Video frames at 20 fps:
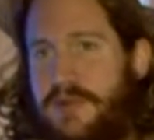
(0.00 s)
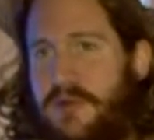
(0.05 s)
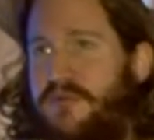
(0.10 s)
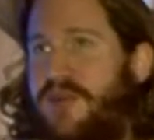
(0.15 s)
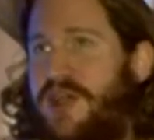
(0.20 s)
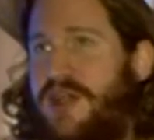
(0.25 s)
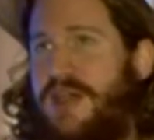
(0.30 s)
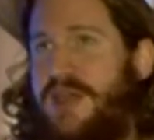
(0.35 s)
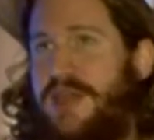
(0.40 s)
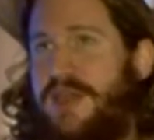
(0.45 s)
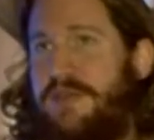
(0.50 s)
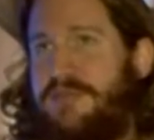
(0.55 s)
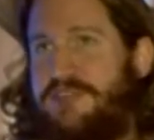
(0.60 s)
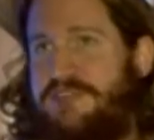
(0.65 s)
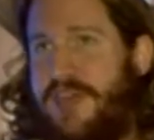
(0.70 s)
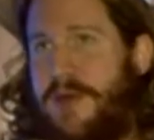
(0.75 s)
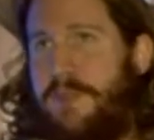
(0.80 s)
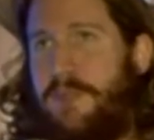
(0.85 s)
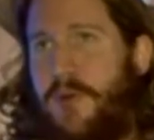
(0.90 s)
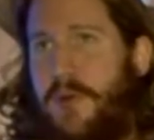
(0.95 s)
really
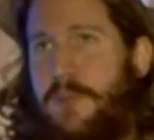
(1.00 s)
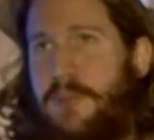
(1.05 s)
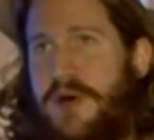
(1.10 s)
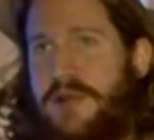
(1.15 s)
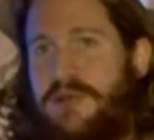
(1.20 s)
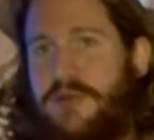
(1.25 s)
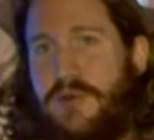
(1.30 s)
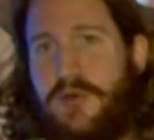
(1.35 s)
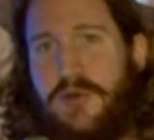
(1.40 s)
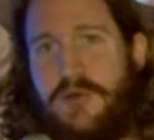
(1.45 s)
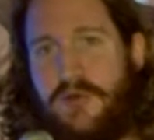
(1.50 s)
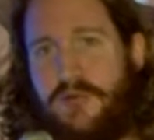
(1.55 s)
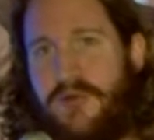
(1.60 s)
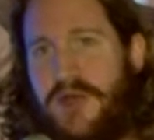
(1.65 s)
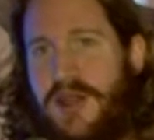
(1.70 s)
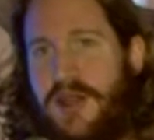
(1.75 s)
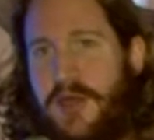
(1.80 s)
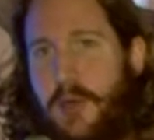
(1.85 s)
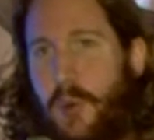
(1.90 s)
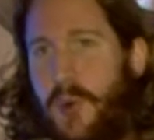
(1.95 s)
simple but
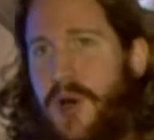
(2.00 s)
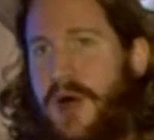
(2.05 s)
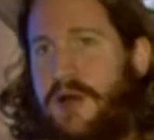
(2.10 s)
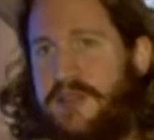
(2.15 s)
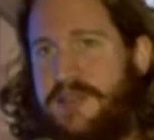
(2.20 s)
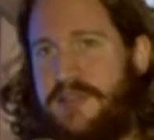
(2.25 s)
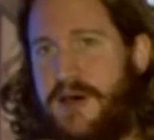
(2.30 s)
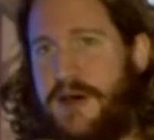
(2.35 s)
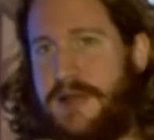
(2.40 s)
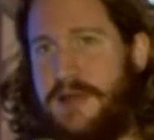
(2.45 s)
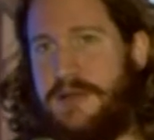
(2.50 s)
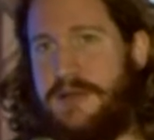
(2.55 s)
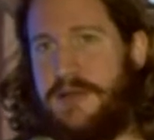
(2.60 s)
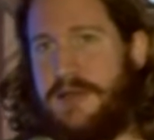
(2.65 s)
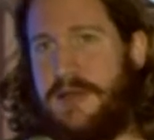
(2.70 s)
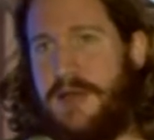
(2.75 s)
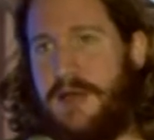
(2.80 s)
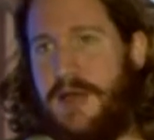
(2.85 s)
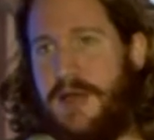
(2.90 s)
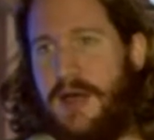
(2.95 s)
really well done.
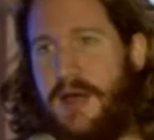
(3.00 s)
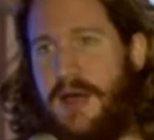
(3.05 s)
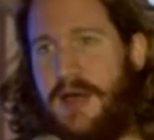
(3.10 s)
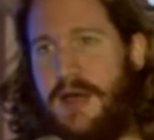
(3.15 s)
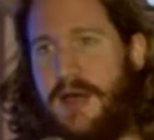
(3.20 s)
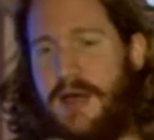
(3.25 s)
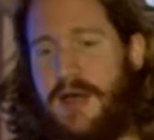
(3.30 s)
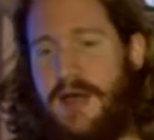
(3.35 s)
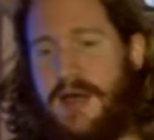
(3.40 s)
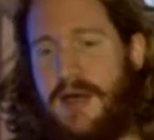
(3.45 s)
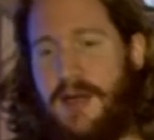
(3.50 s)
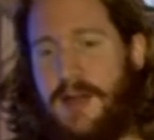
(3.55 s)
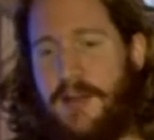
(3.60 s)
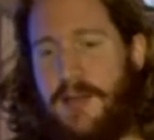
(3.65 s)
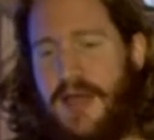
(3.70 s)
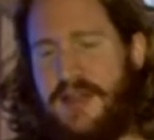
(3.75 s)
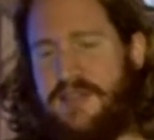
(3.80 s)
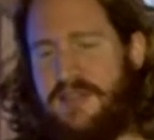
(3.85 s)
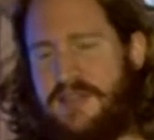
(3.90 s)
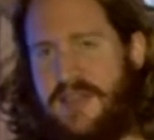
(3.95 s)

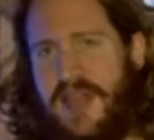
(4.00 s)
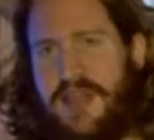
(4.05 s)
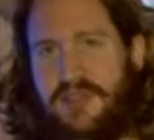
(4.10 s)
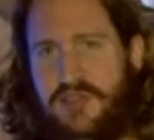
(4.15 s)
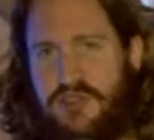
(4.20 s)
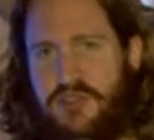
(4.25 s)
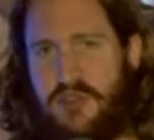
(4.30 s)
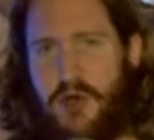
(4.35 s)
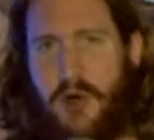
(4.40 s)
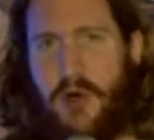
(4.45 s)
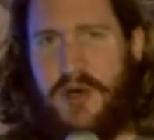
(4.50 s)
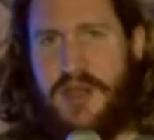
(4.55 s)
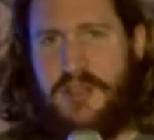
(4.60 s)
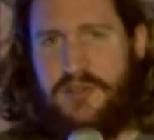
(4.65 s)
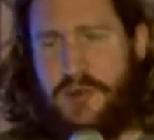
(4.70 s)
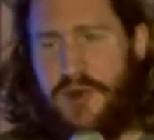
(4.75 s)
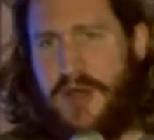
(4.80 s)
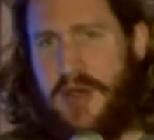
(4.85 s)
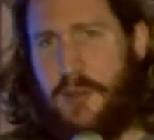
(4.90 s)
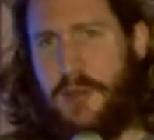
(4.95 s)
And the story
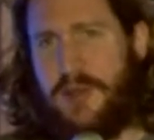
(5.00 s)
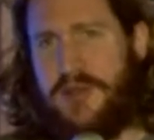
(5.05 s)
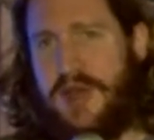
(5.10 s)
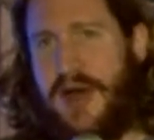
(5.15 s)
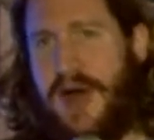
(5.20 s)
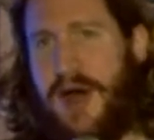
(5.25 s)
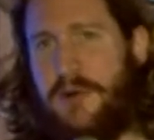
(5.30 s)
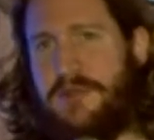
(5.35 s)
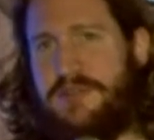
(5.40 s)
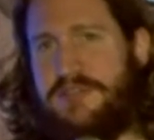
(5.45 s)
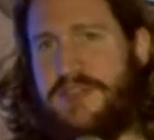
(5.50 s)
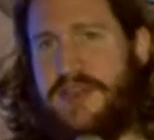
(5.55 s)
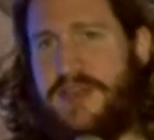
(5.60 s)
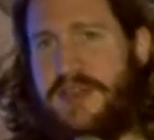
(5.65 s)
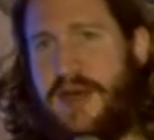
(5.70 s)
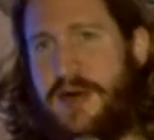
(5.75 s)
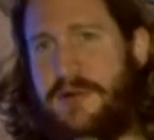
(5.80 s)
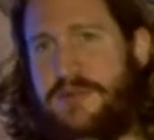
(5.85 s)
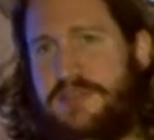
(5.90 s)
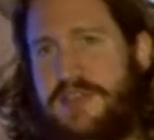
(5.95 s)
is really what counts. It
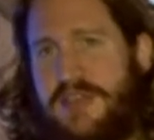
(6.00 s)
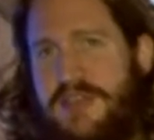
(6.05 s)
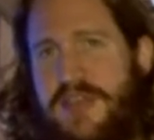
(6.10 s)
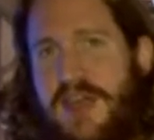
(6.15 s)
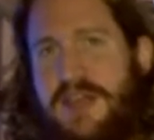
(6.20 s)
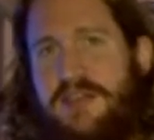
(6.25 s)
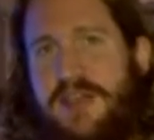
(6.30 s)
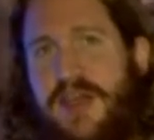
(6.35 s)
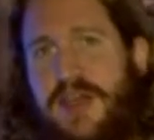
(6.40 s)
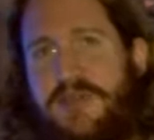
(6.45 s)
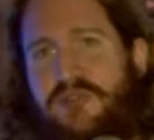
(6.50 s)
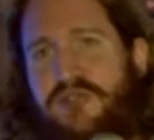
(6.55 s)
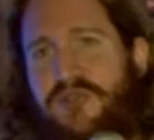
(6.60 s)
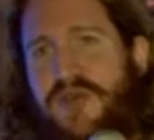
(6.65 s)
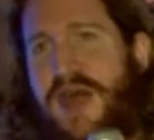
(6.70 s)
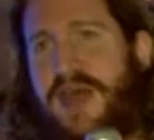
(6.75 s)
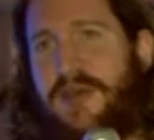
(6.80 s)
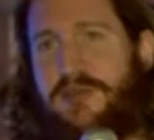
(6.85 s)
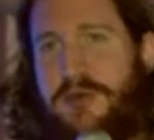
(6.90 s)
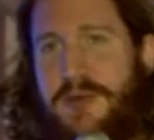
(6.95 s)
counts. It
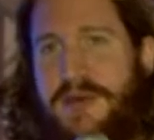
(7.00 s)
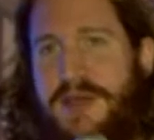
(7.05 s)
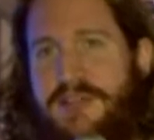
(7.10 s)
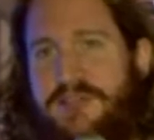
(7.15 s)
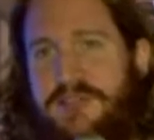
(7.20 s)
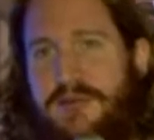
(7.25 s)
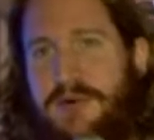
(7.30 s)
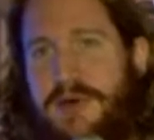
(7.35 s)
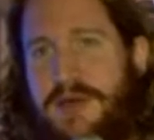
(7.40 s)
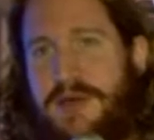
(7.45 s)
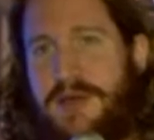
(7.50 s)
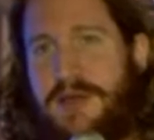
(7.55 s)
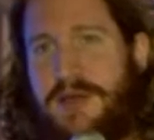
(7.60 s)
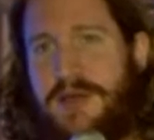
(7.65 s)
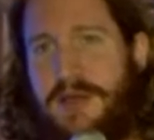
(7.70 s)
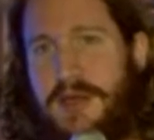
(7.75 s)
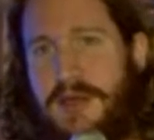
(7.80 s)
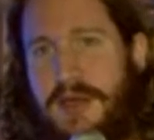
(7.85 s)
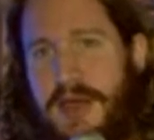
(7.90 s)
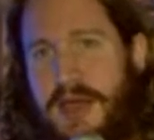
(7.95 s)
drags you into
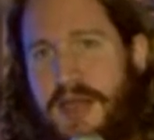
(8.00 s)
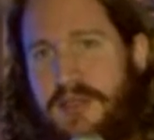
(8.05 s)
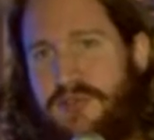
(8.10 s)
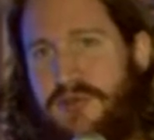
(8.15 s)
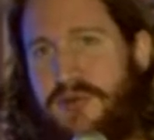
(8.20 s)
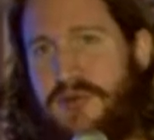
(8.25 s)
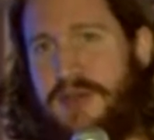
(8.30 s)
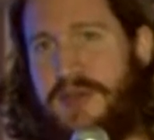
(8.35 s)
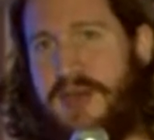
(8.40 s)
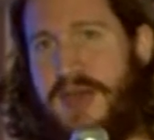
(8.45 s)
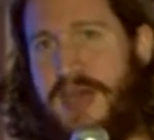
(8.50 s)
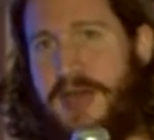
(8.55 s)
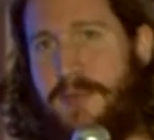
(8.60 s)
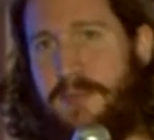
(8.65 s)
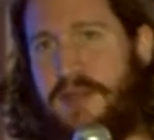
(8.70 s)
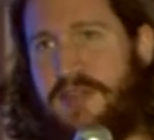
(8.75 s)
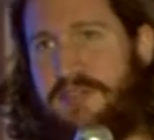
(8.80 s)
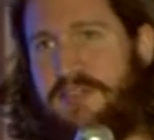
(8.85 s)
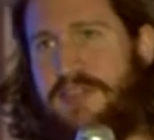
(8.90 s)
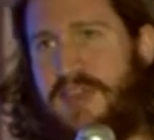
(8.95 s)
a
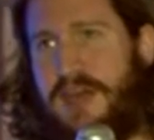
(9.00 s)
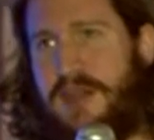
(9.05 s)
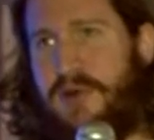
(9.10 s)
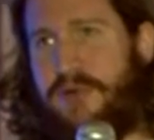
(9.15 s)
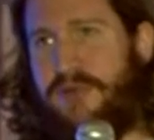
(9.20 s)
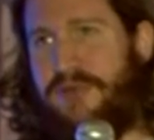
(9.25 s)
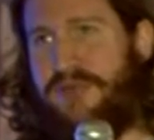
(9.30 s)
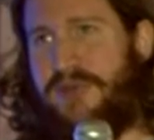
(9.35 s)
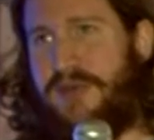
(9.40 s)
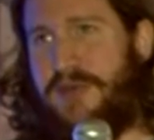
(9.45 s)
game instead of